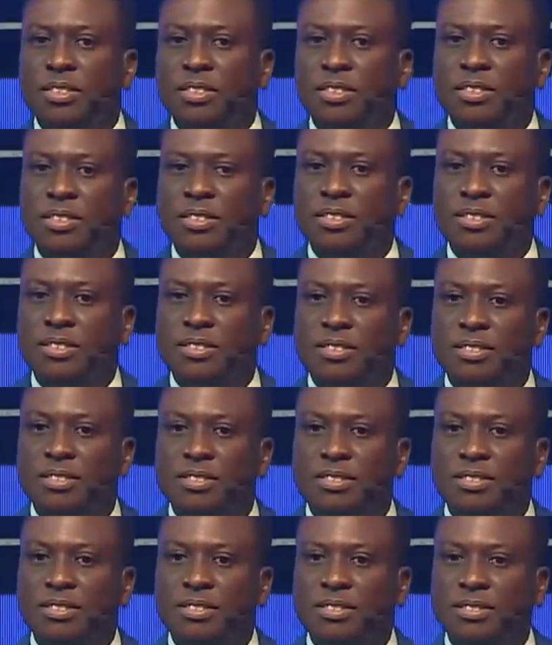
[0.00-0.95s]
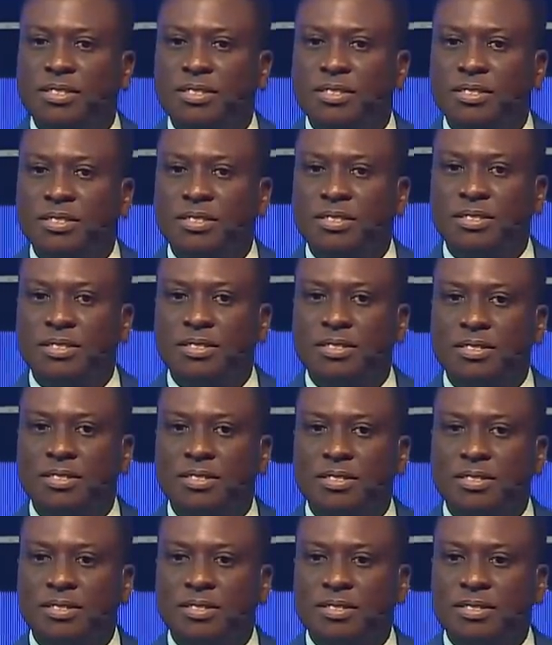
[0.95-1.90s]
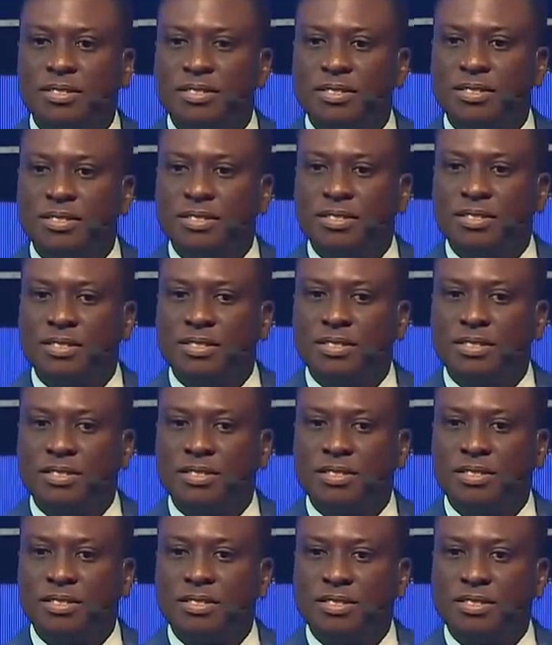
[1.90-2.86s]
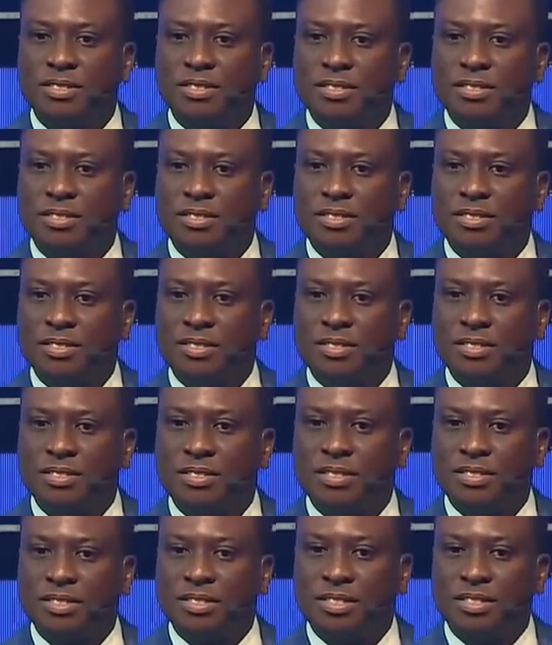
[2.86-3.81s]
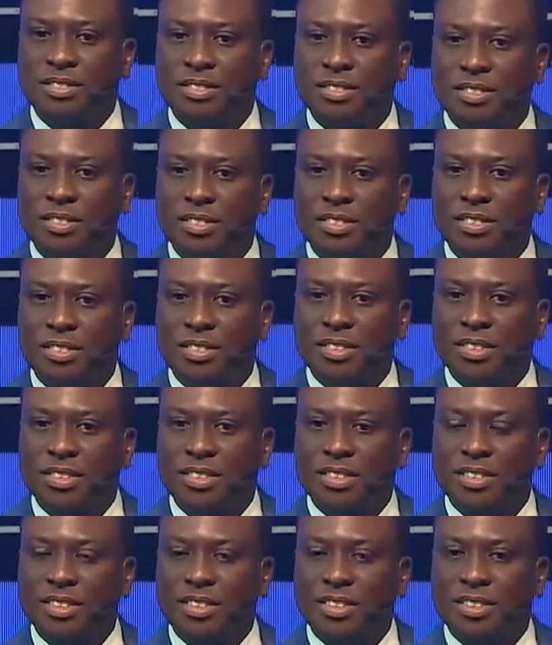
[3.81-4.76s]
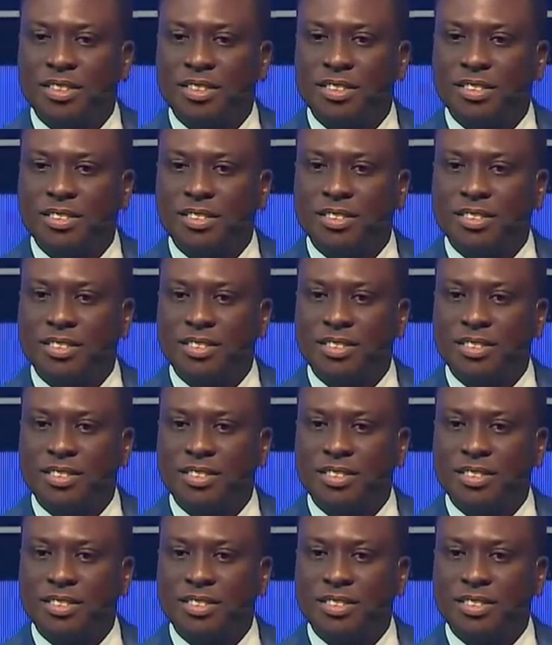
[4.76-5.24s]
Nobody speaks.